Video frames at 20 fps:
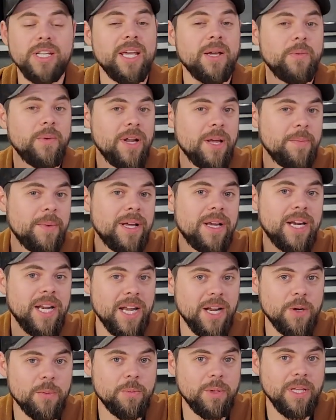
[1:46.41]
Like when I'm on an
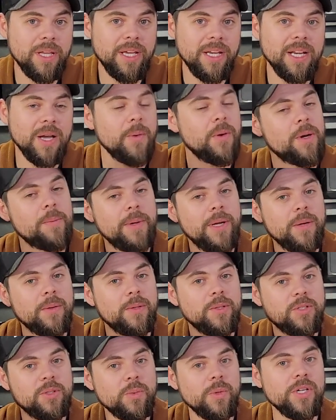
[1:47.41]
airplane, I want to be able
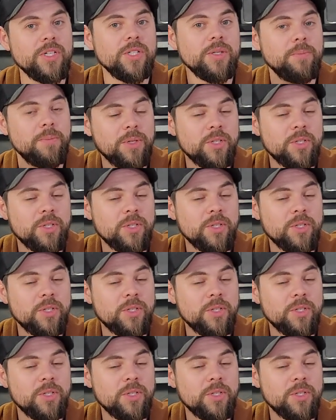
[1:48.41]
to switch